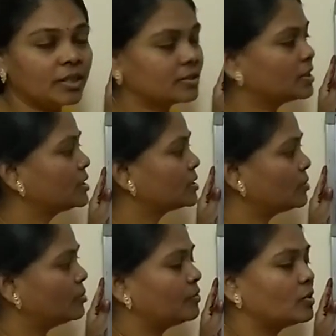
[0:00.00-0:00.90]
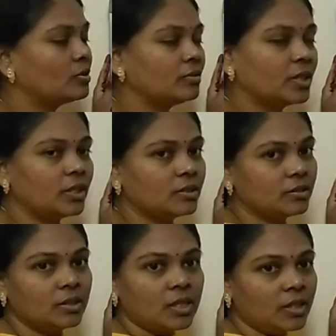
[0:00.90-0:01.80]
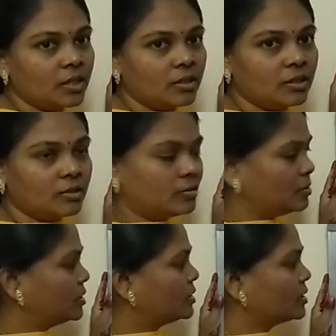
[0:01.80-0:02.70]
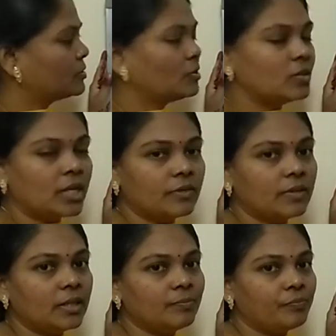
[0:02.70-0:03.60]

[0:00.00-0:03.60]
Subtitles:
Extension before we discussed now, that one